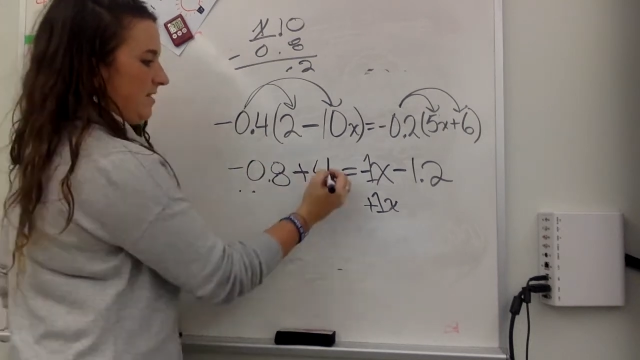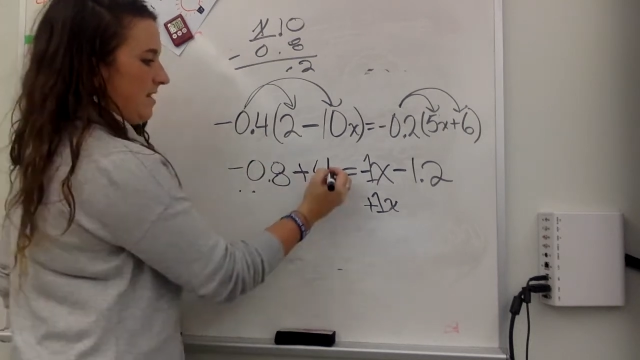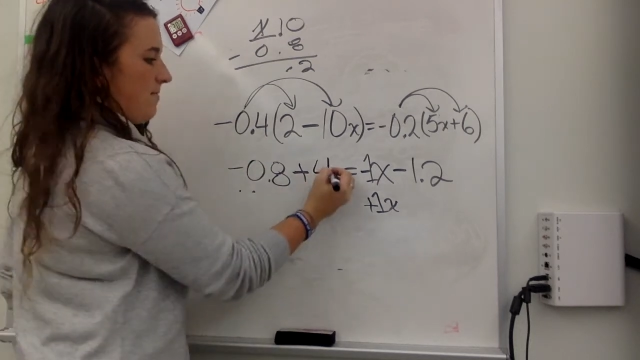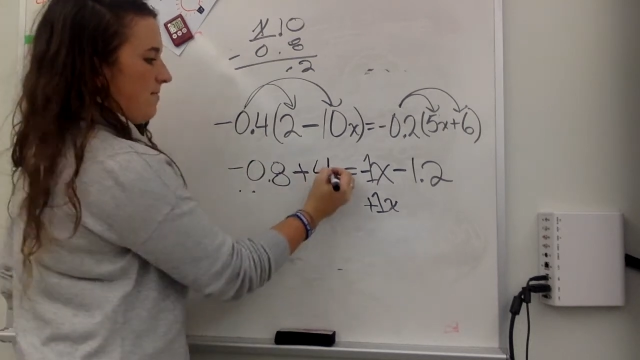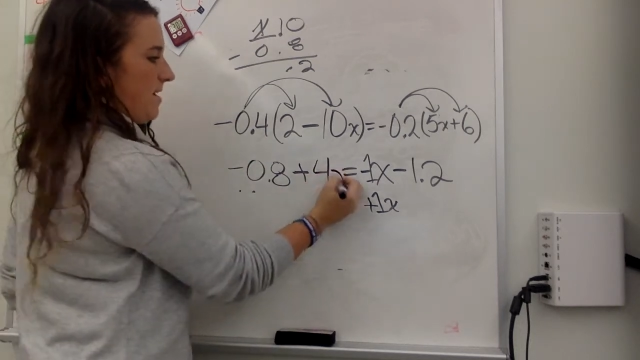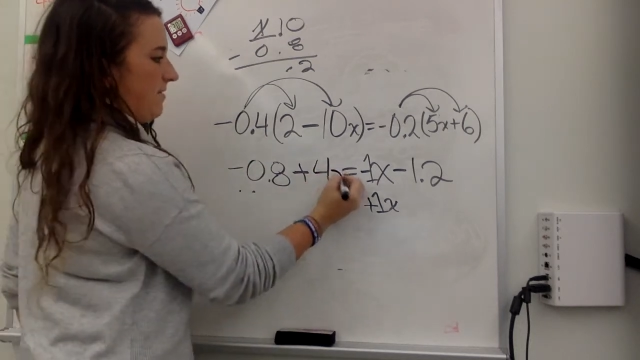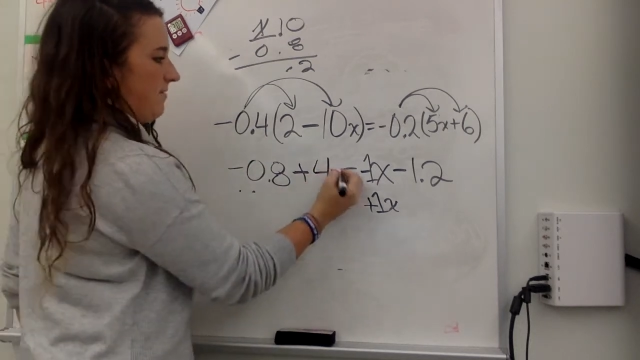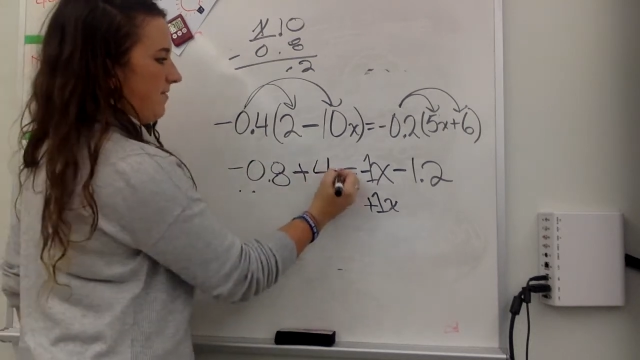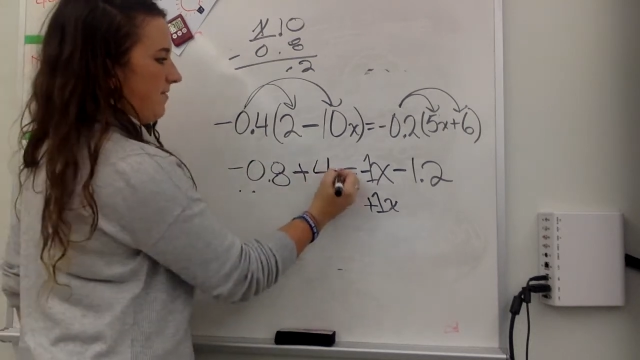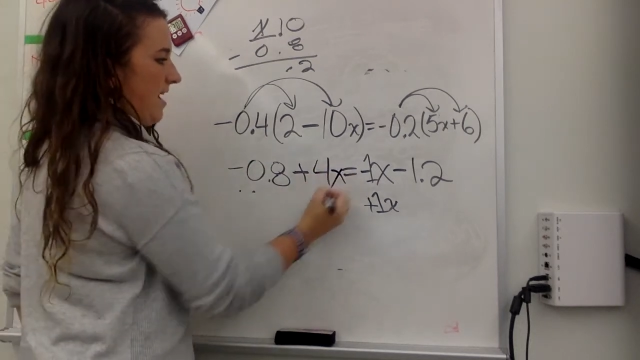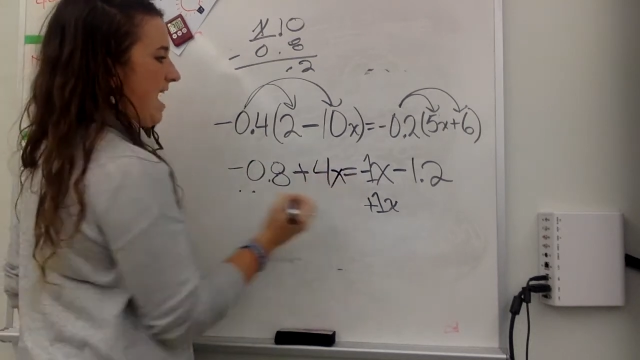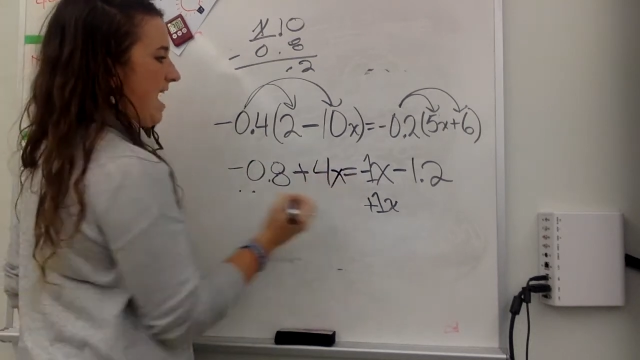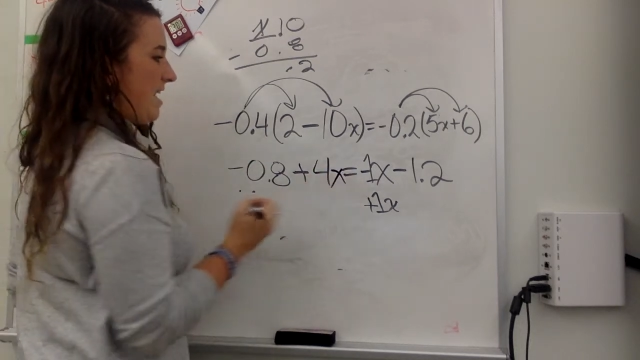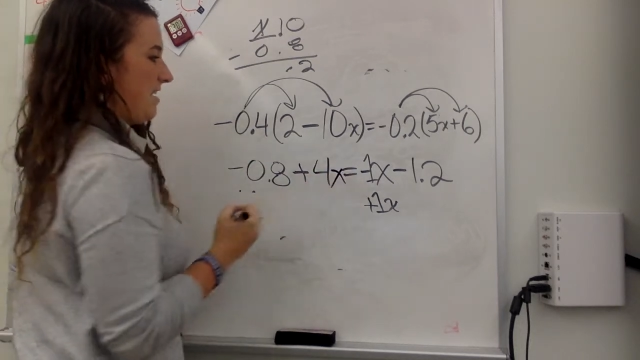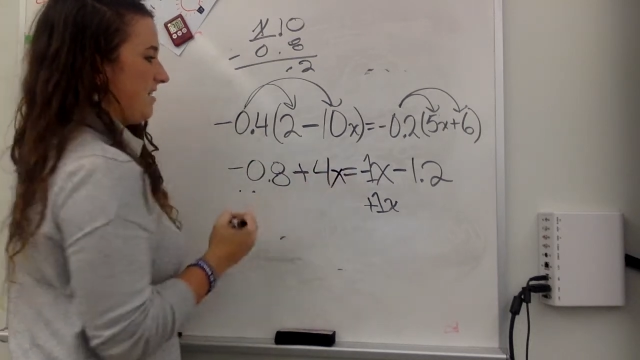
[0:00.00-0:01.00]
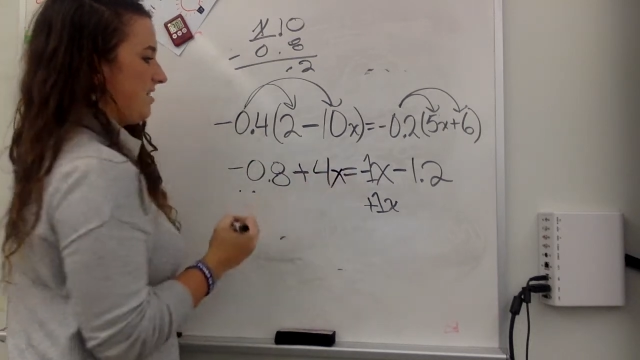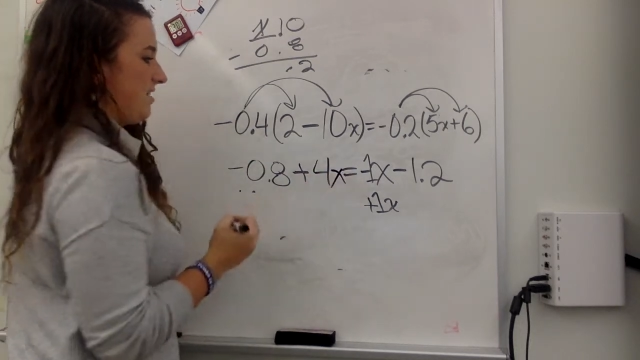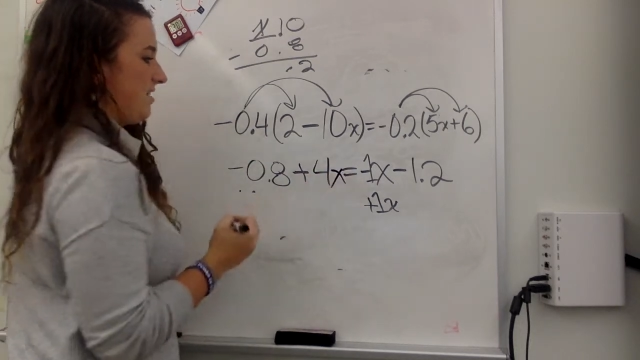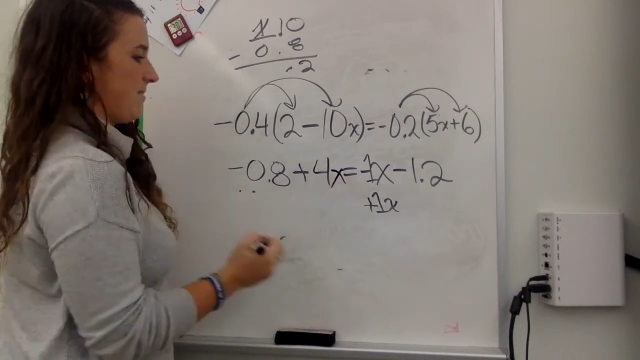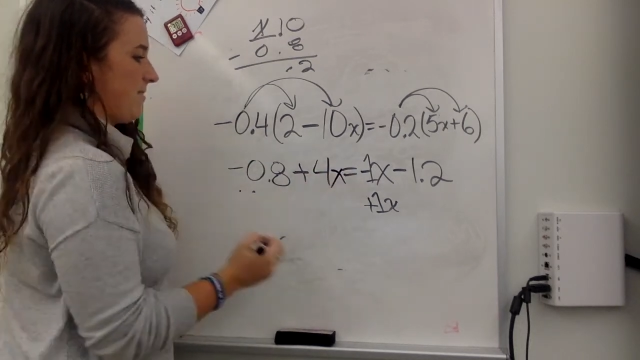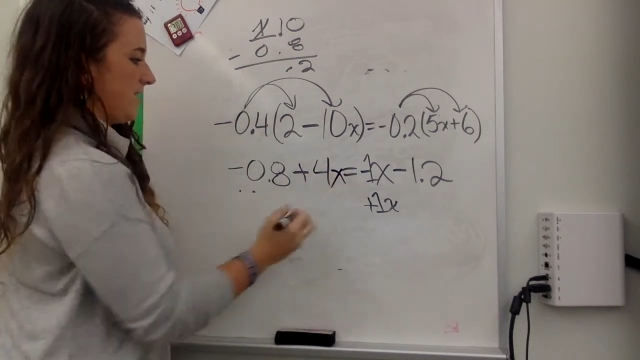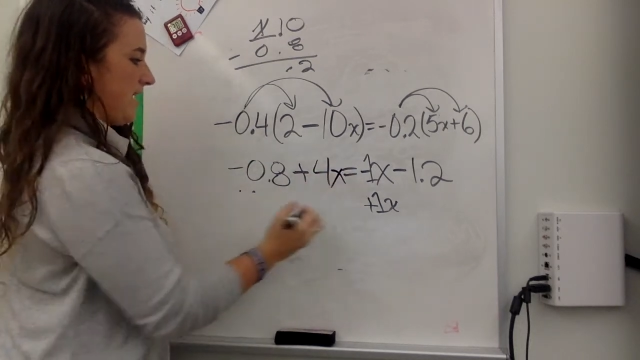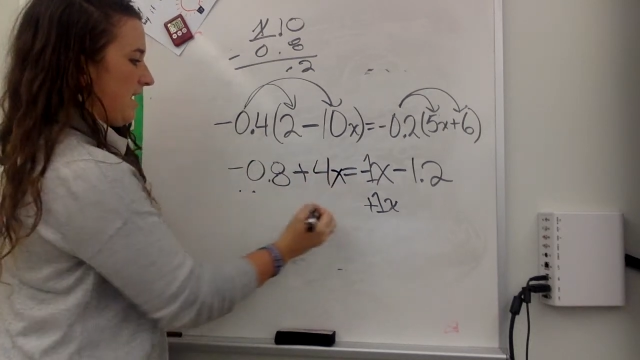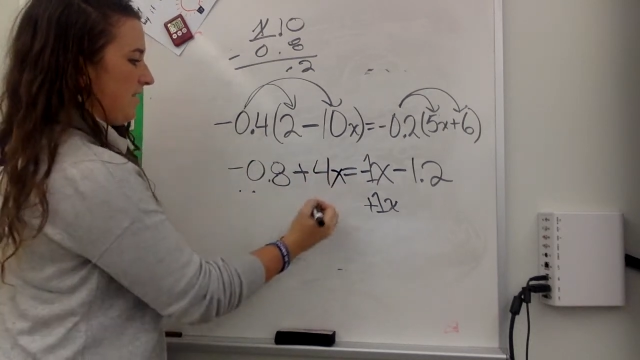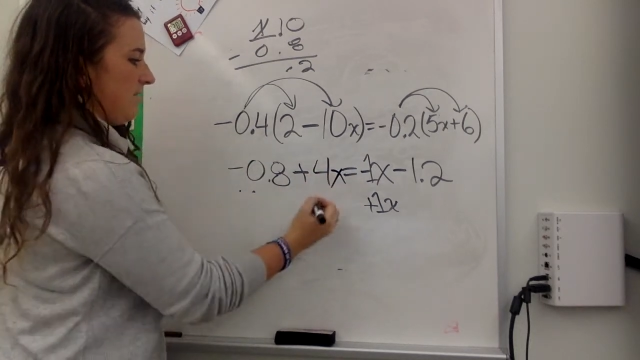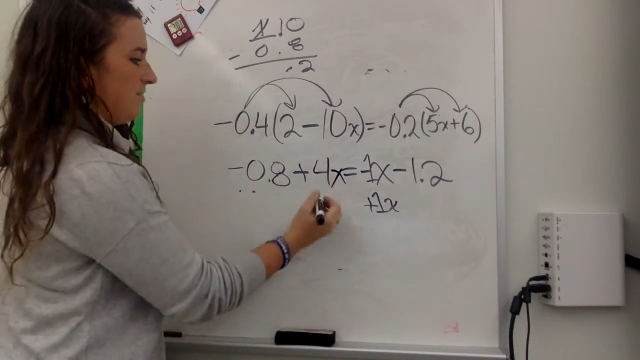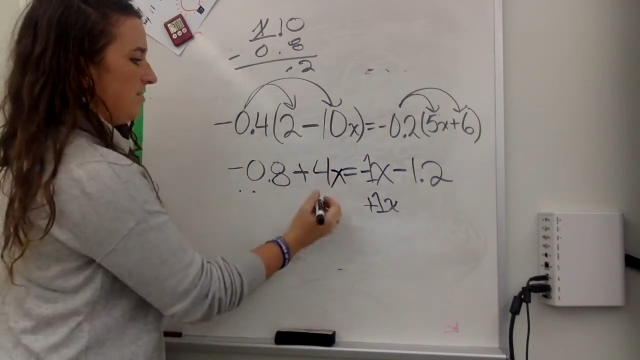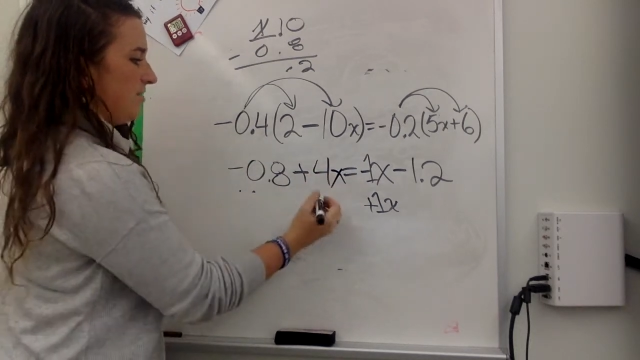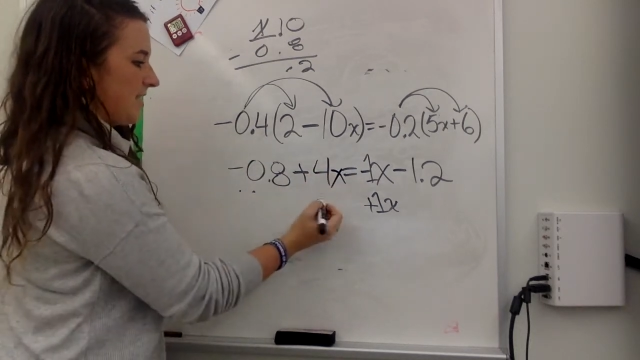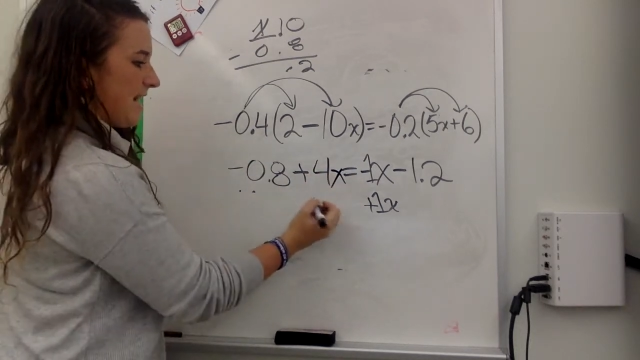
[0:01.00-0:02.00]
Never mind. I added it to the wrong side,
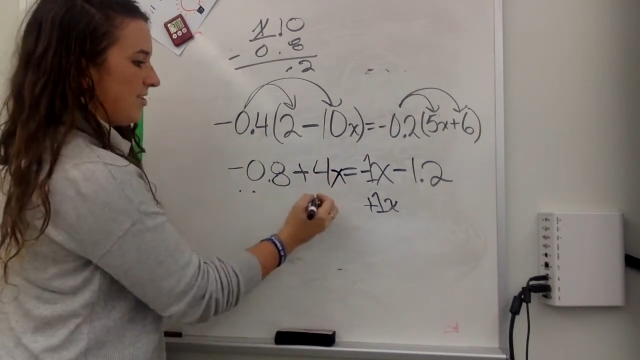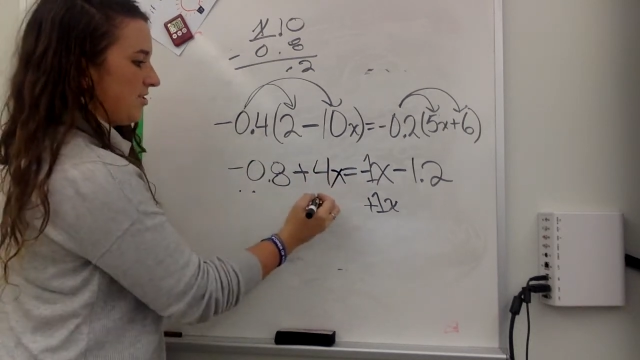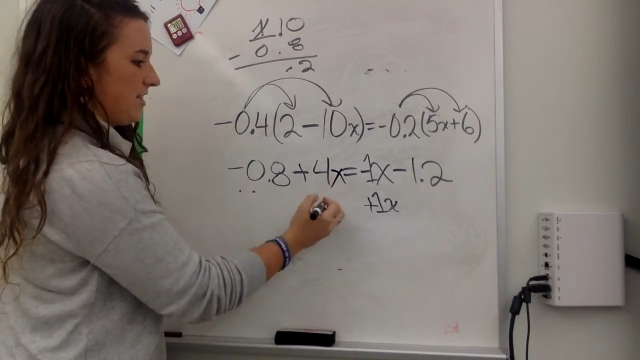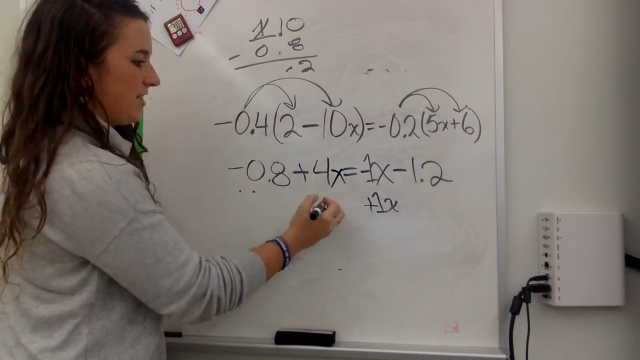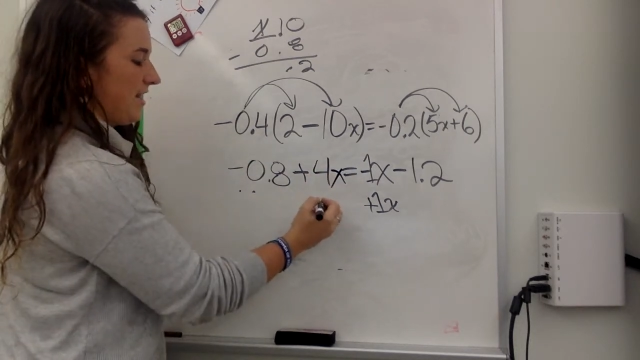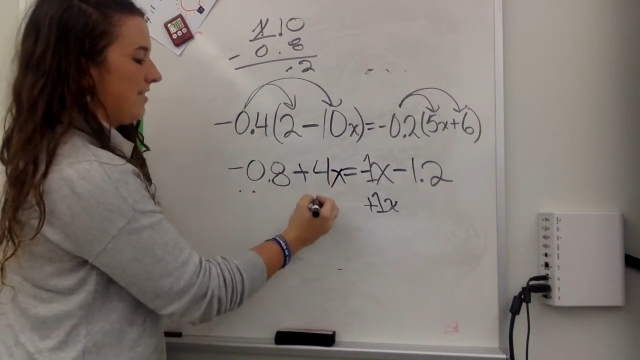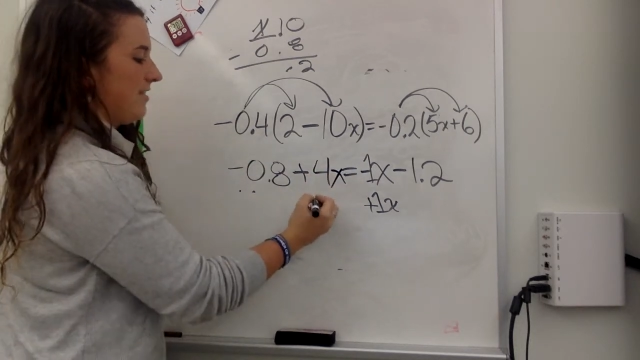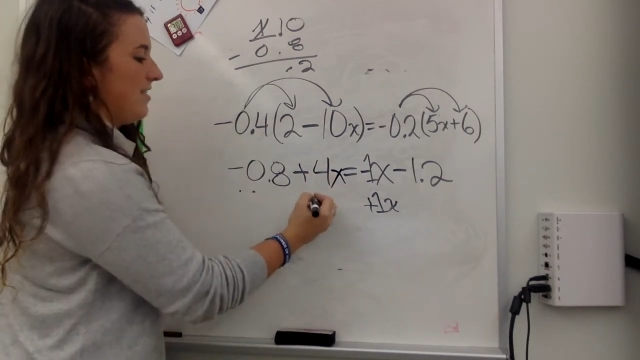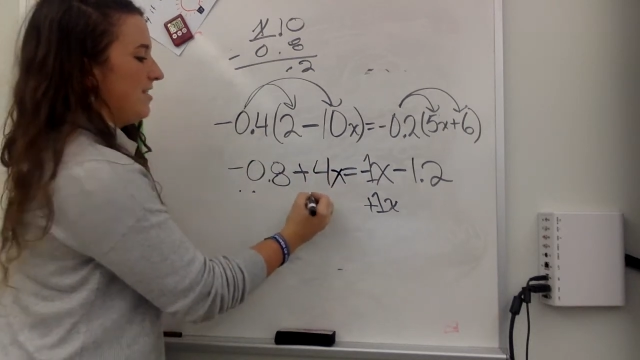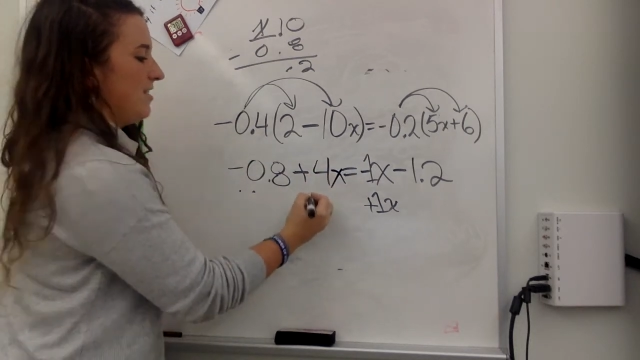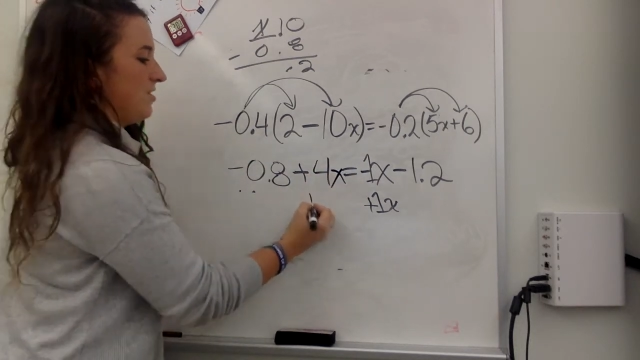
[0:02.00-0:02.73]
so it's not as tricky.